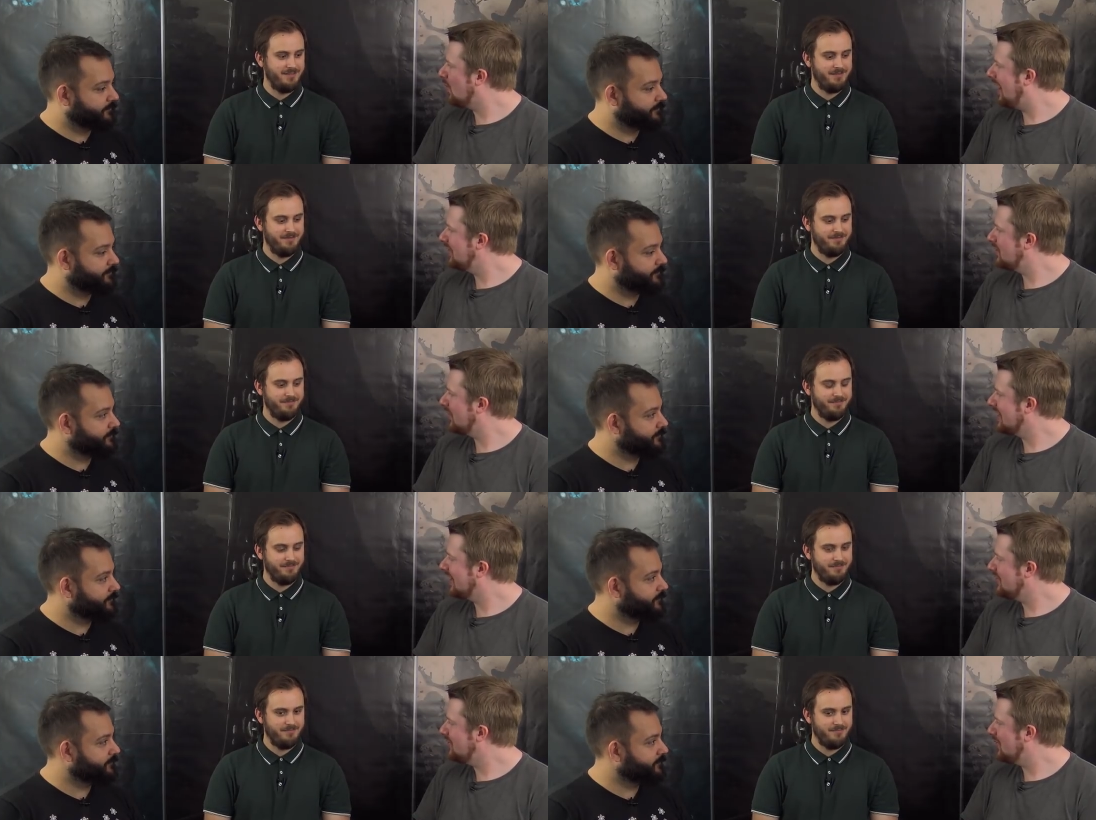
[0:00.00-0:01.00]
Speaker 1: wilds for it. You
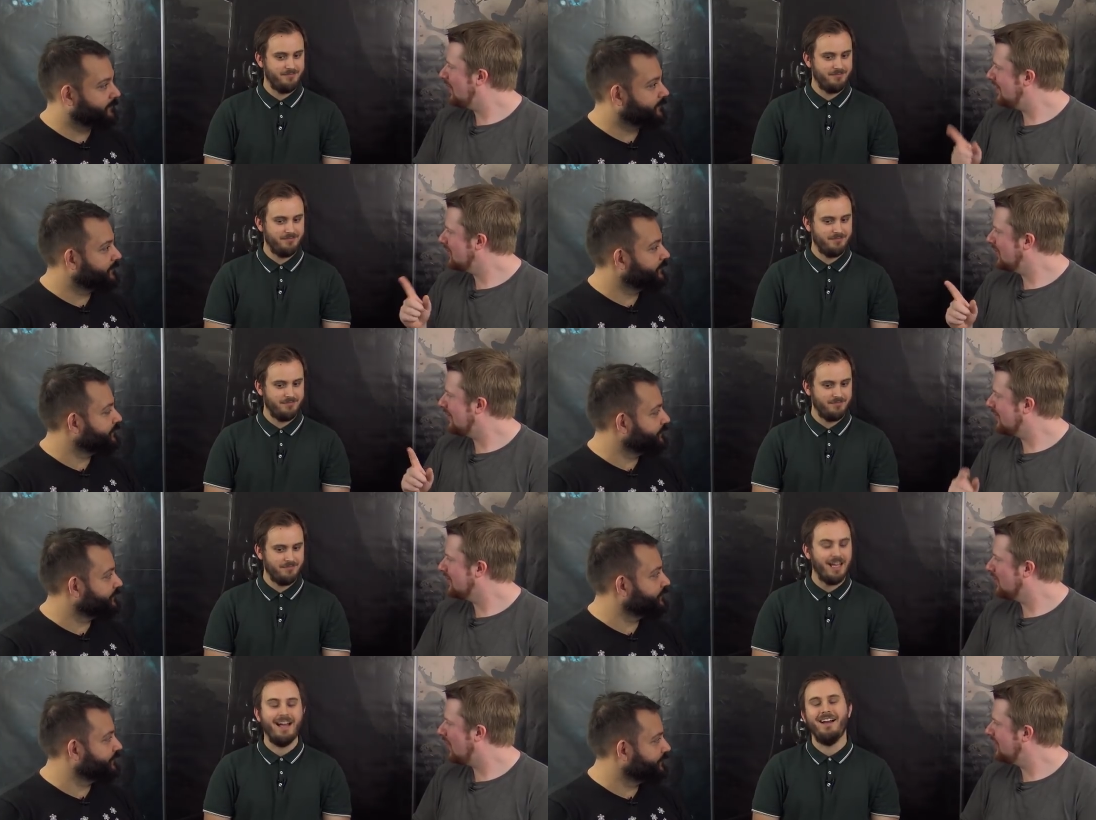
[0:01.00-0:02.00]
can't use two wilds. You only ever
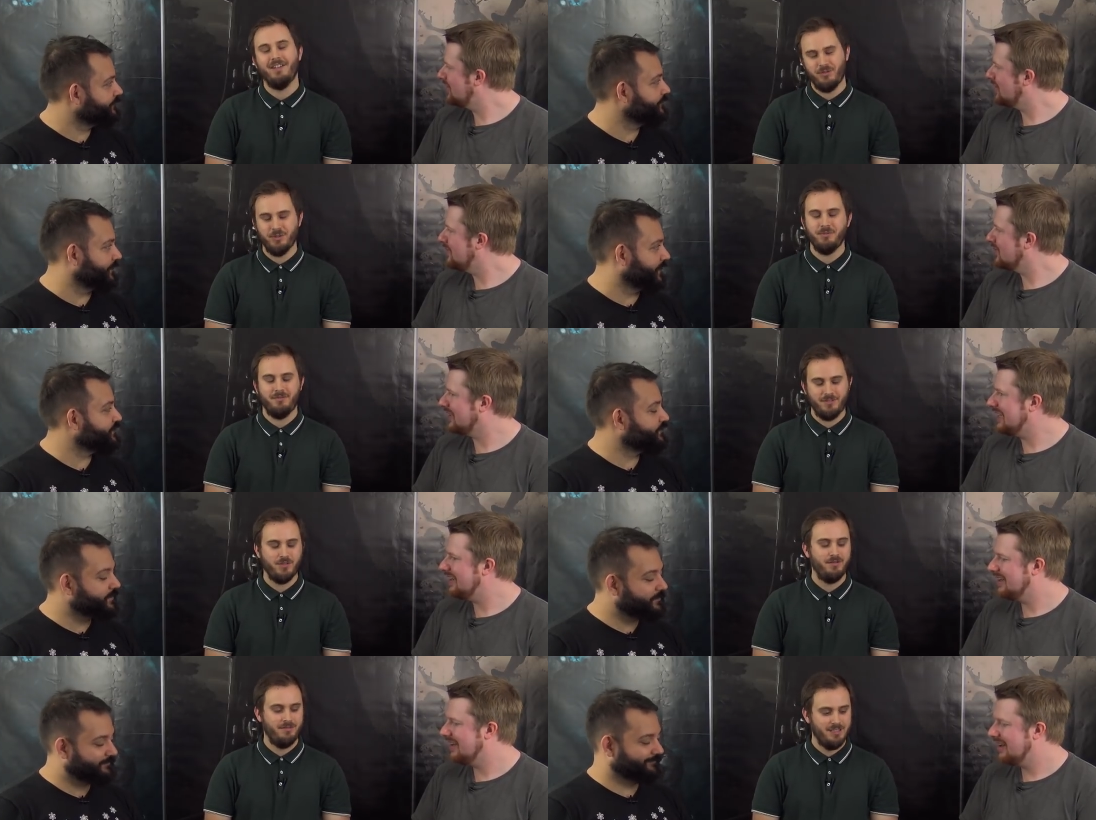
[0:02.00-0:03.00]
use one. That's so even that's donate.
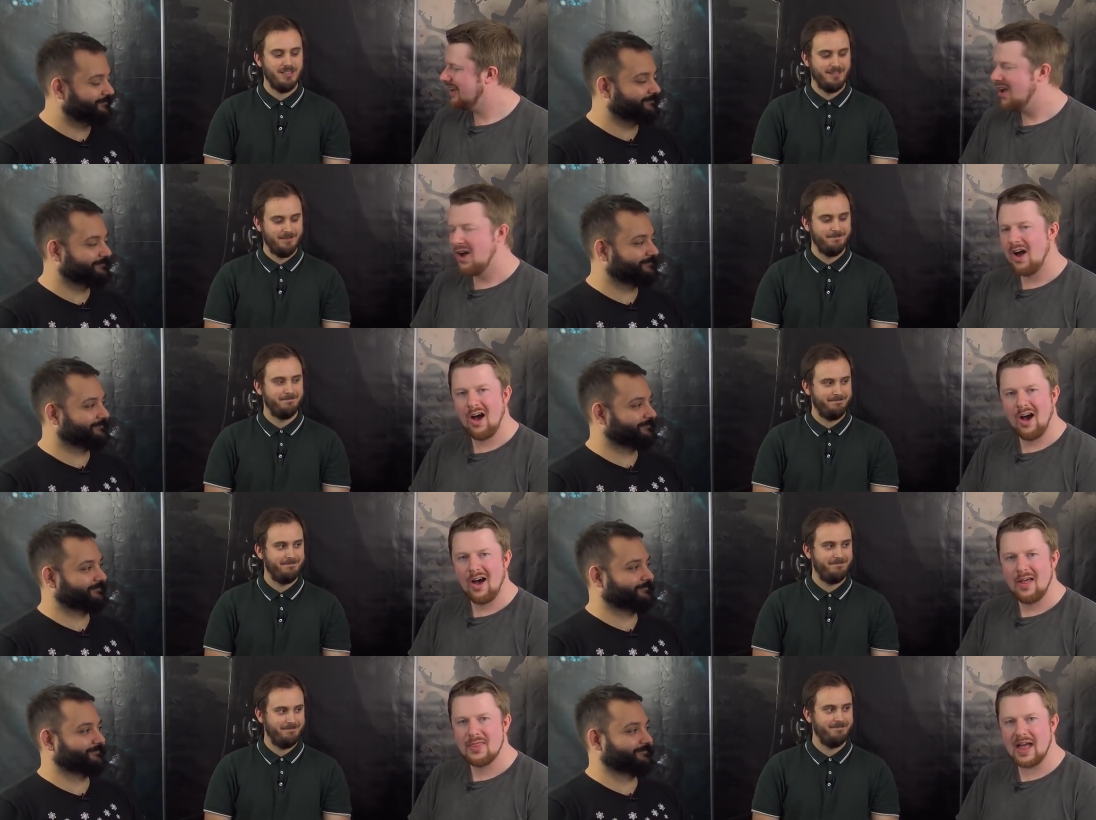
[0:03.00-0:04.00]
True.
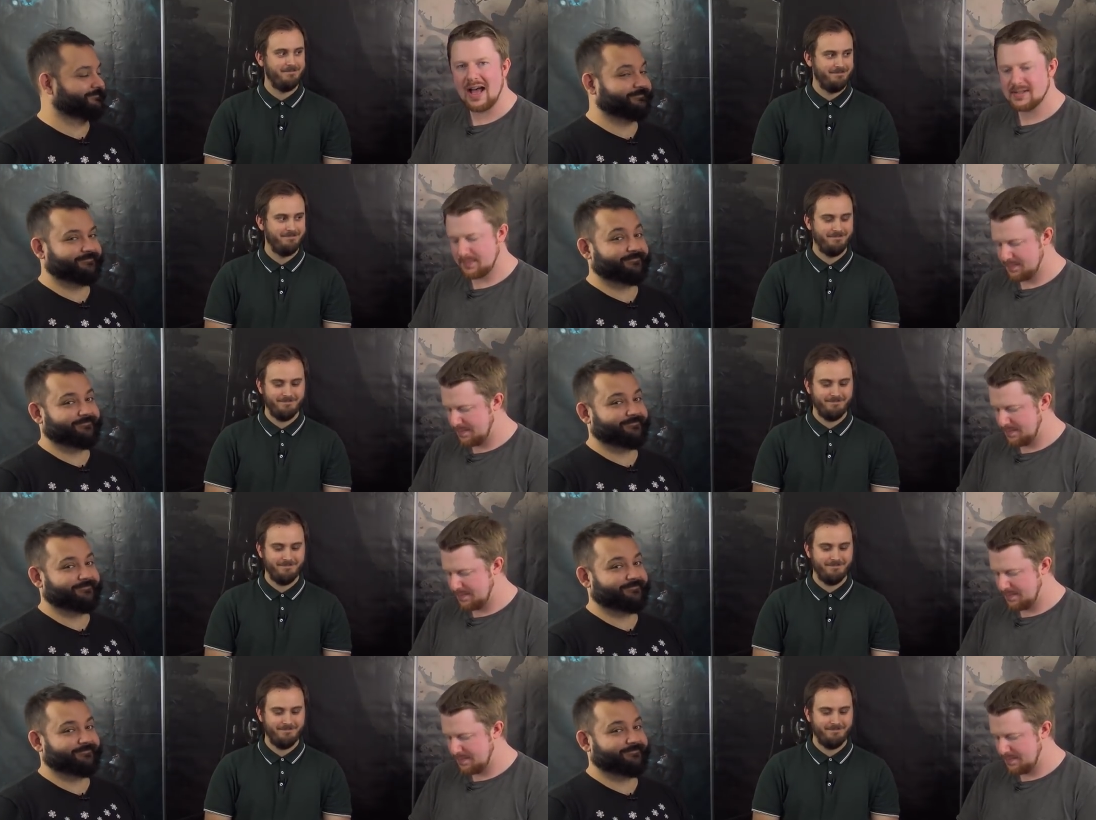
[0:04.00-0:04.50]
That's.